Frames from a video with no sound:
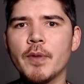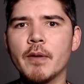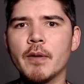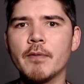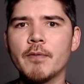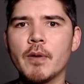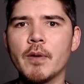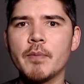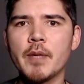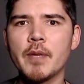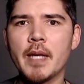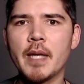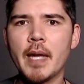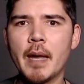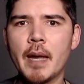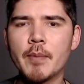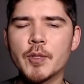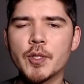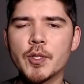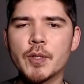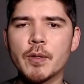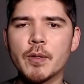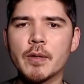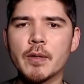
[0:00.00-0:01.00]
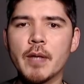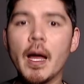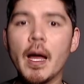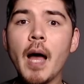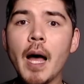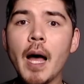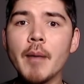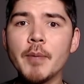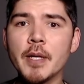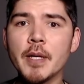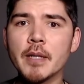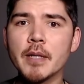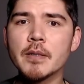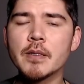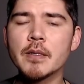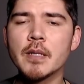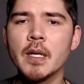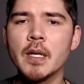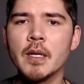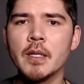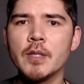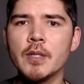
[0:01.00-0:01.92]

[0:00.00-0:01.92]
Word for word: from the amateur or the hobbyist